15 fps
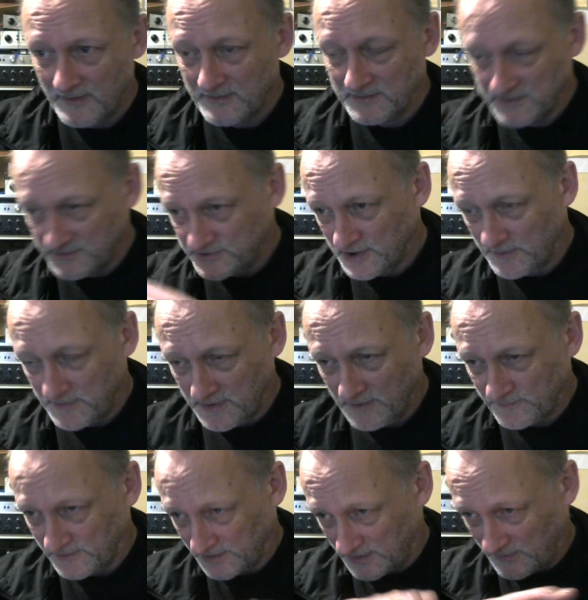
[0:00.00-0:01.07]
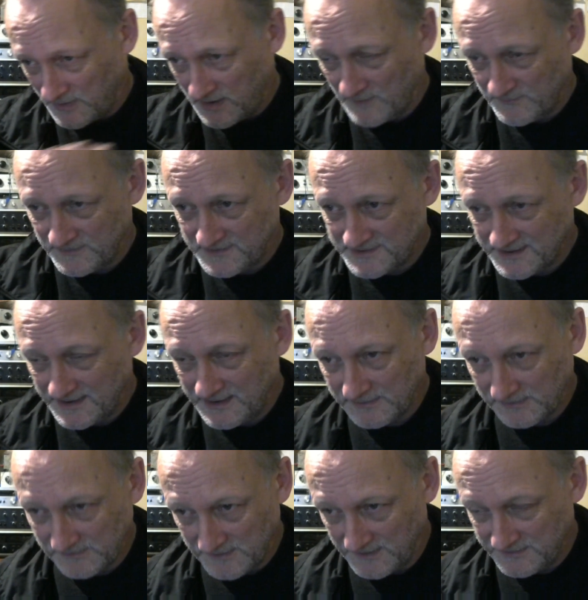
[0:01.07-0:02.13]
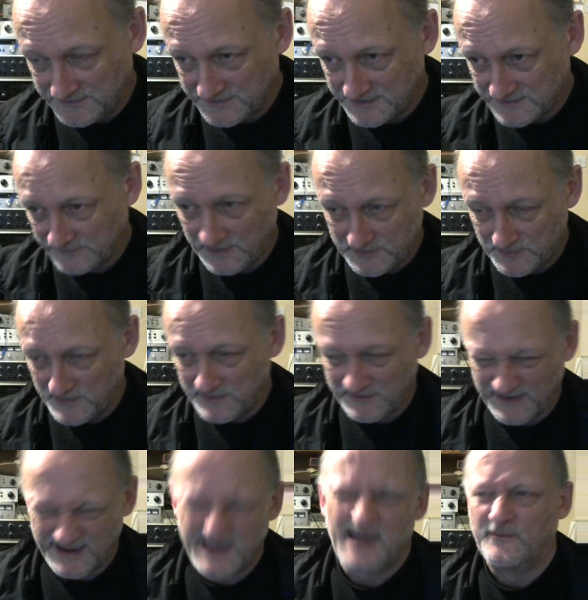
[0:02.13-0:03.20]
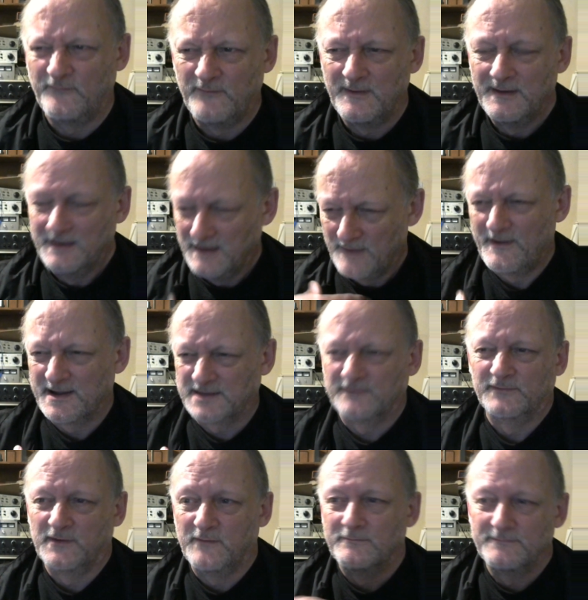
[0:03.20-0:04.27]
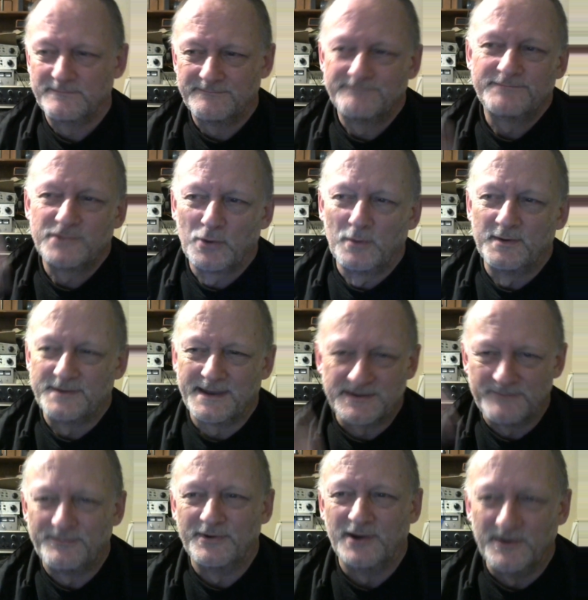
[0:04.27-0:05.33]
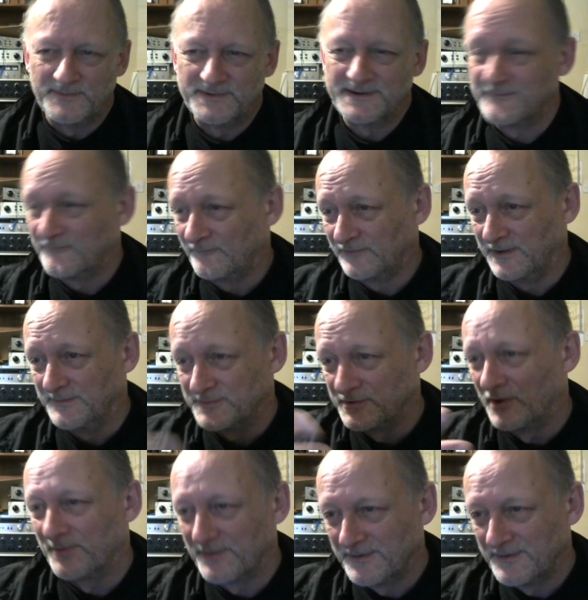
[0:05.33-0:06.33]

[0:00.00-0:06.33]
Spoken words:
the lower half of the cycle, and it's been kind of effectively, to all intents and purposes, flipped up.